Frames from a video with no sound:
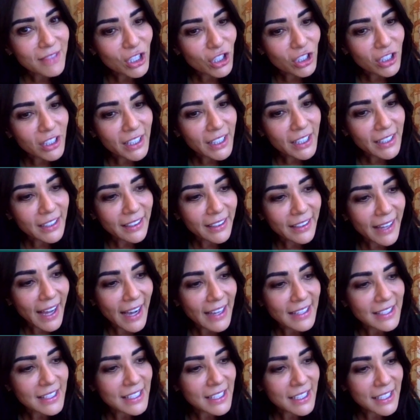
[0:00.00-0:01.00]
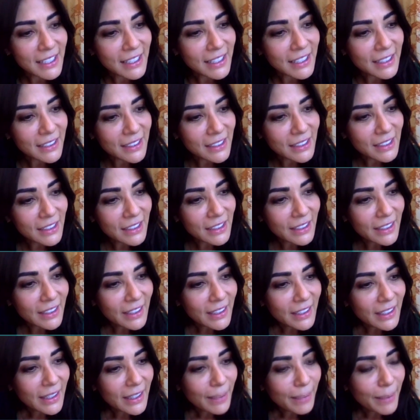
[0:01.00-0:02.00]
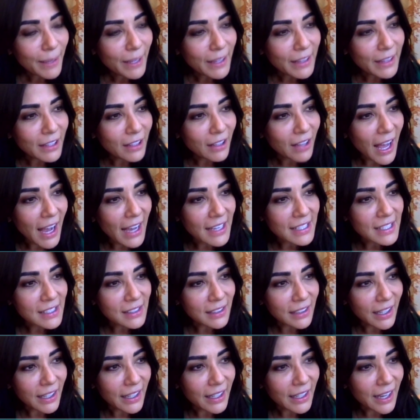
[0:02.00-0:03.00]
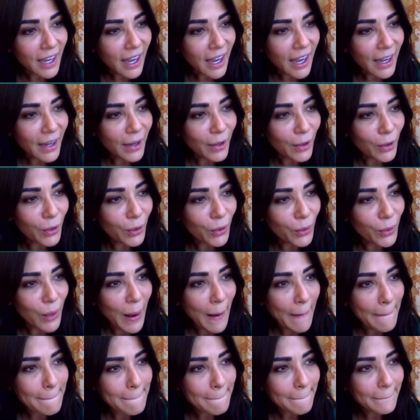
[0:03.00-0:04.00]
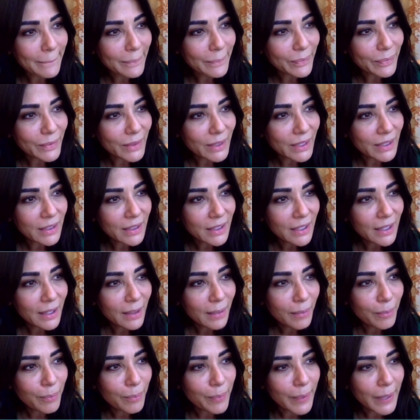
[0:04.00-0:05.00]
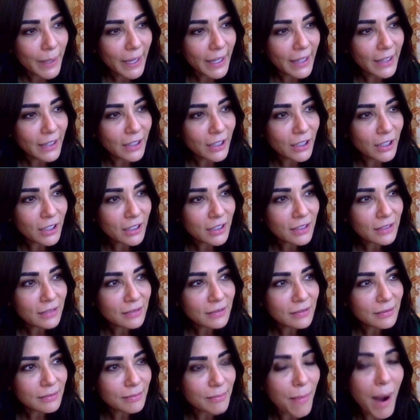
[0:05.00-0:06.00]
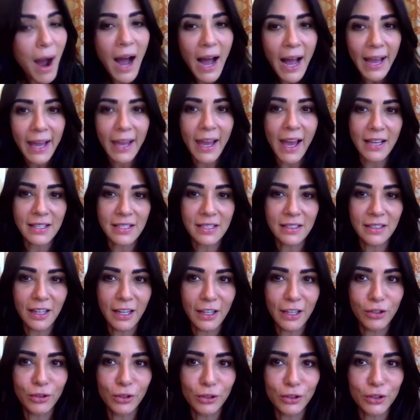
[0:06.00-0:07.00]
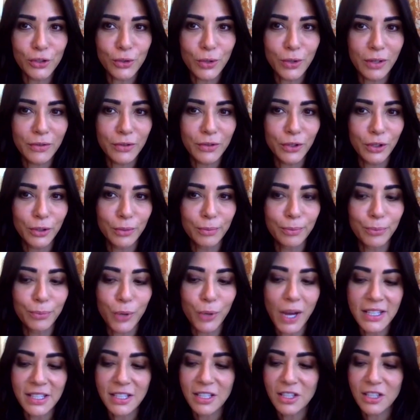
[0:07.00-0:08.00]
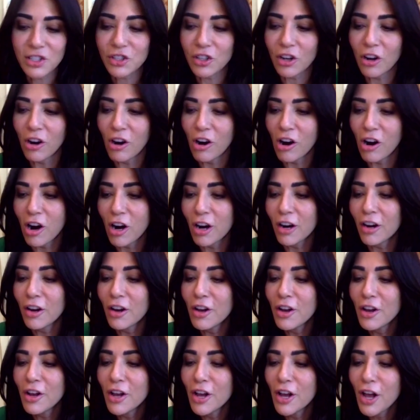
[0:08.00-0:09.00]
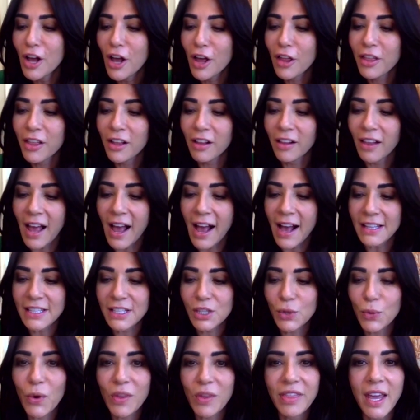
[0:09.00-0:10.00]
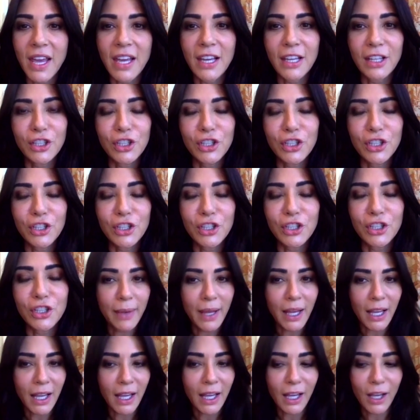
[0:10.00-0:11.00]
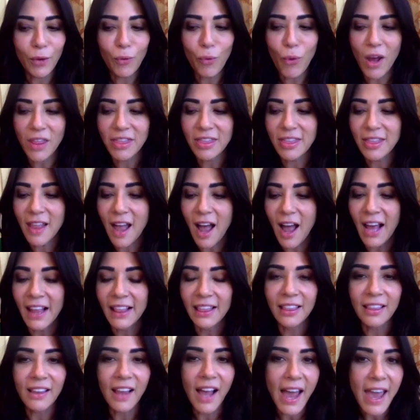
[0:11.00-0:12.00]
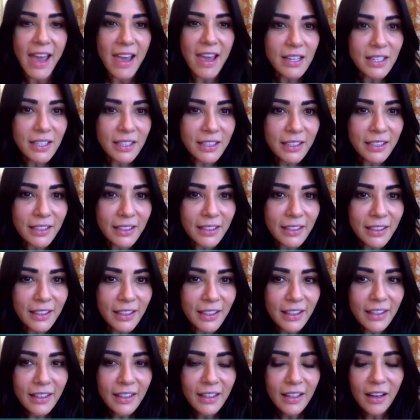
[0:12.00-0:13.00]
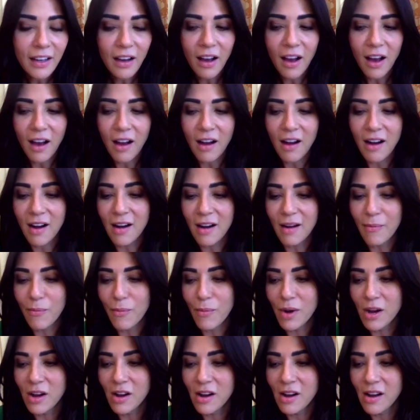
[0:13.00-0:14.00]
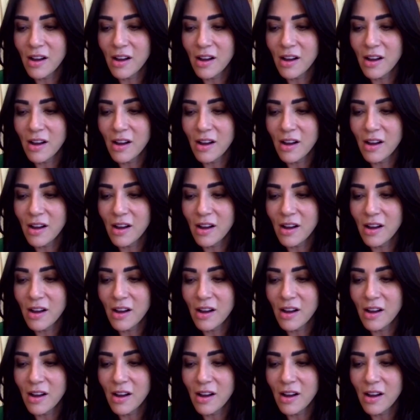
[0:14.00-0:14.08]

dirty and nasty, but they'll ask like how big my, as a nine-year-old or twelve-year-old, breasts are. They'll ask what they do to me, what I like. Um,